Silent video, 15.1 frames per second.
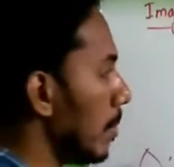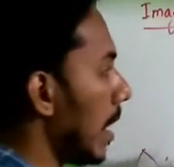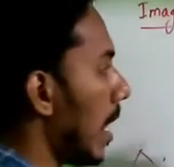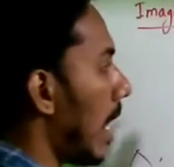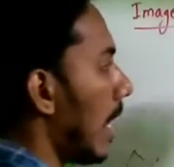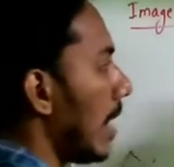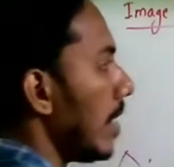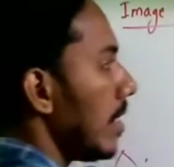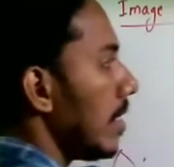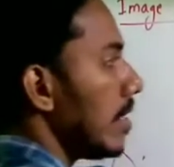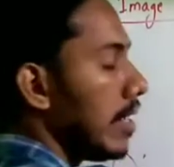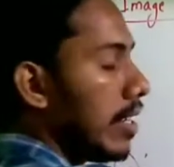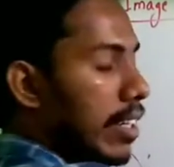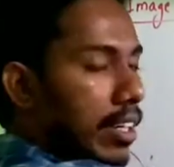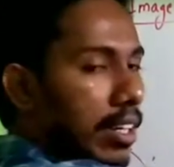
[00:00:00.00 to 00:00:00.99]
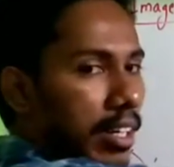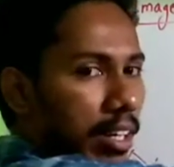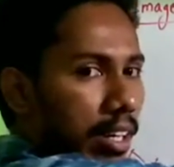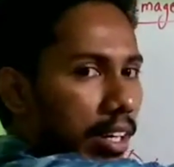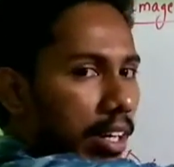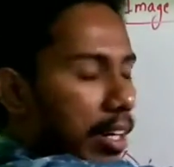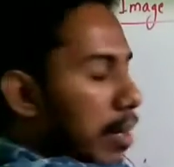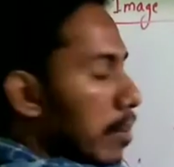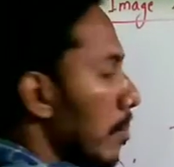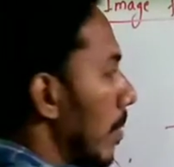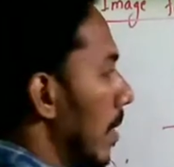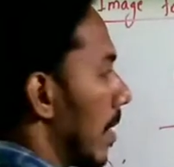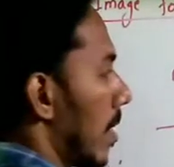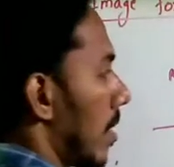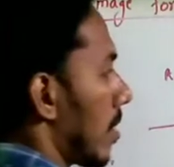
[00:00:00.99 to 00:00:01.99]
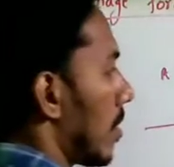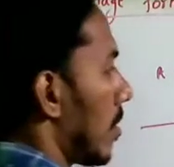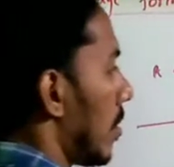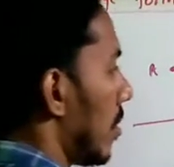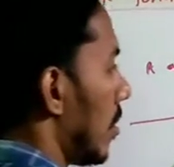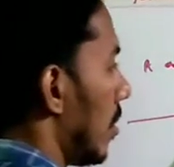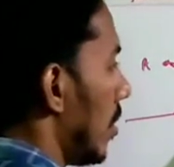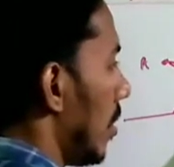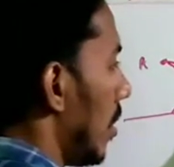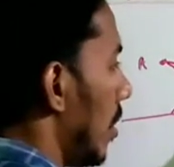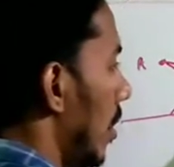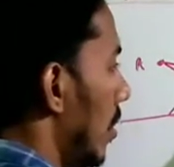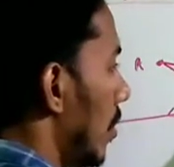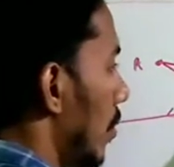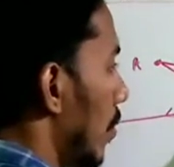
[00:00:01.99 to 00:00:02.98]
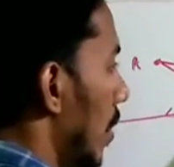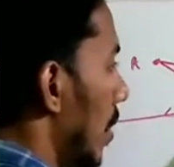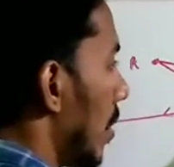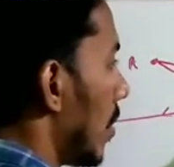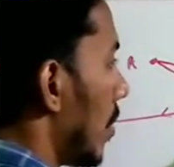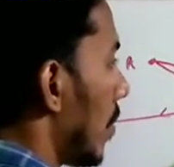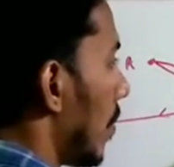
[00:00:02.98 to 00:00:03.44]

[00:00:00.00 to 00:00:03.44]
behind the mirror in this way.